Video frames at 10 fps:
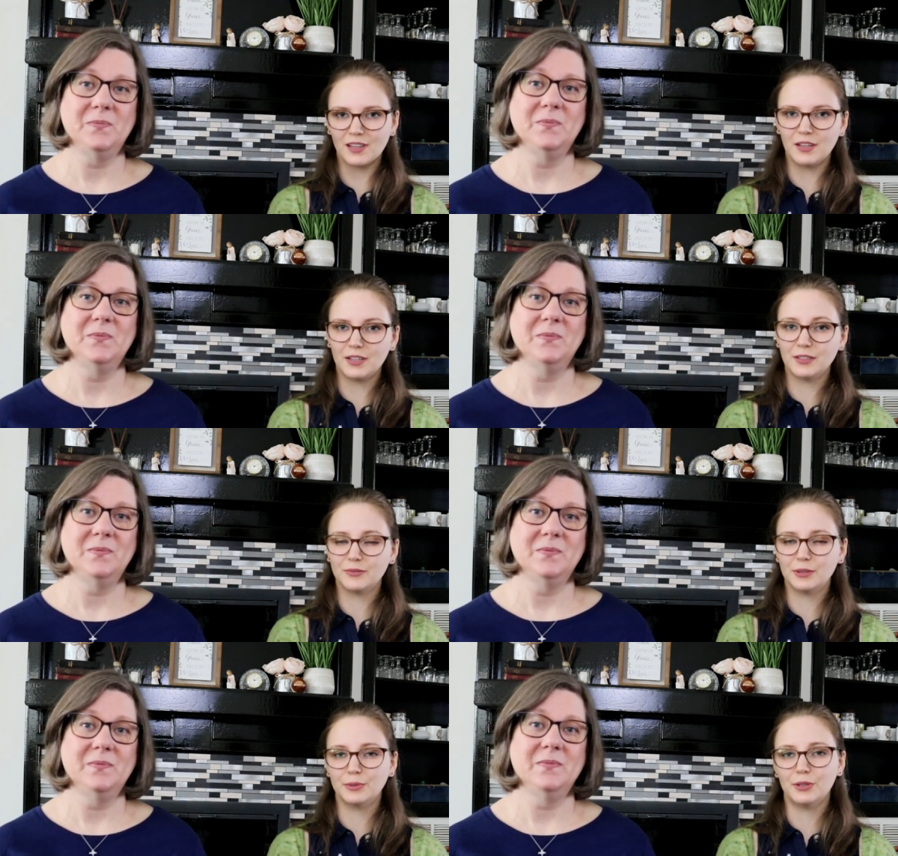
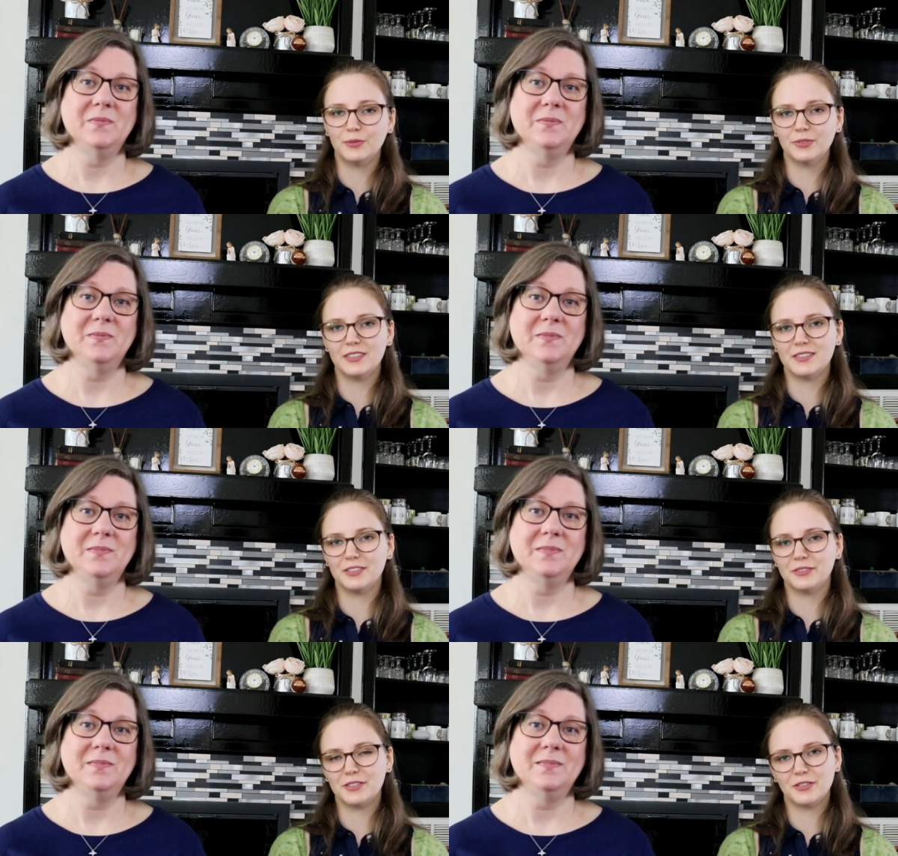Speaker 1: And we will hopefully
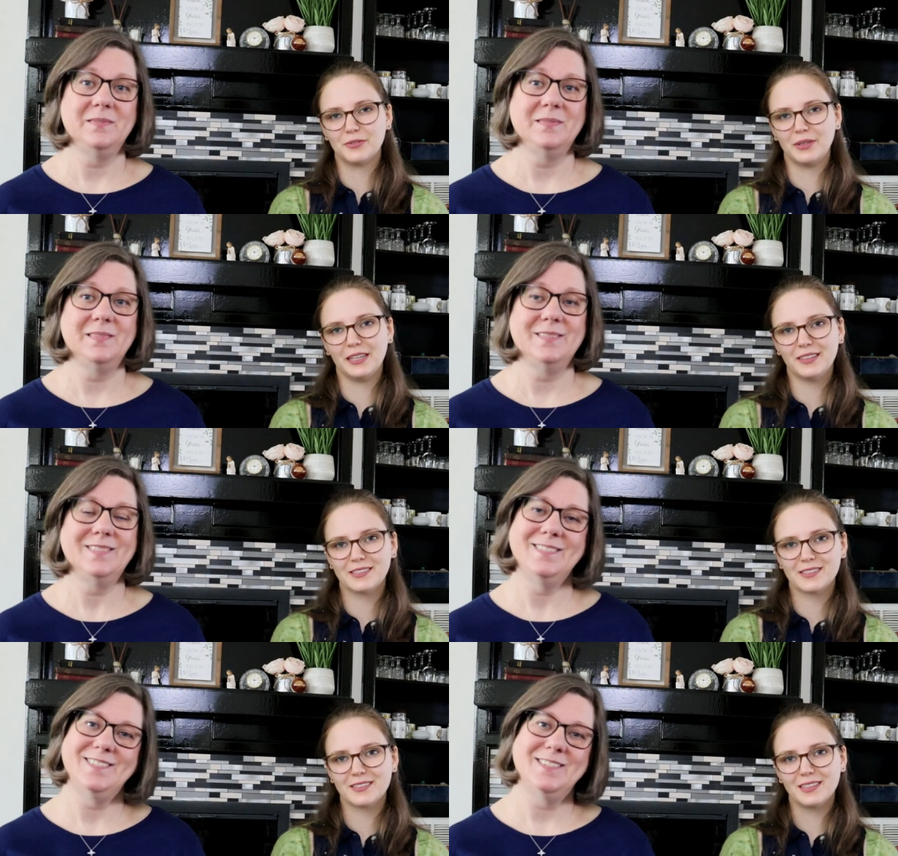see you in two
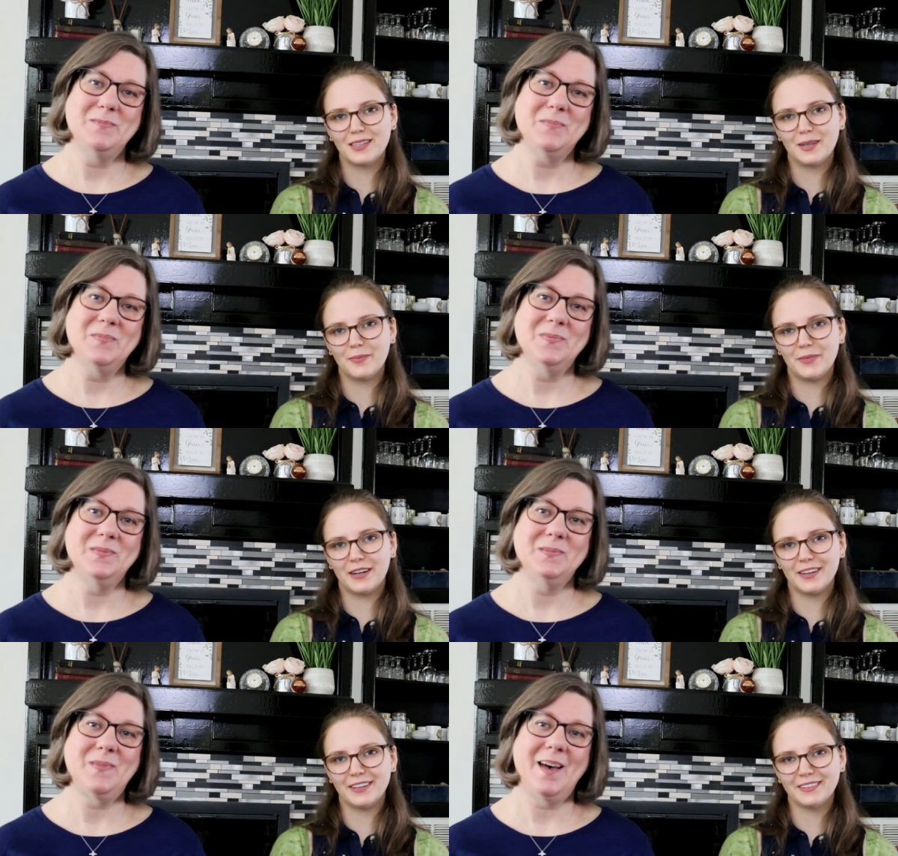weeks.
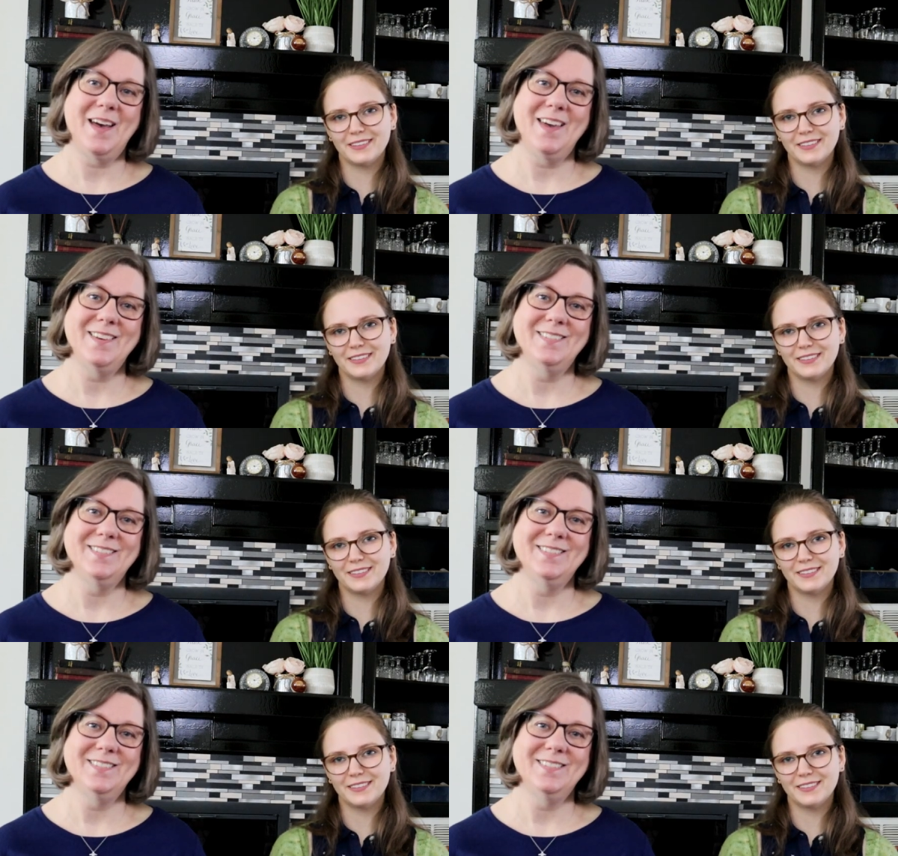Bye. Bye.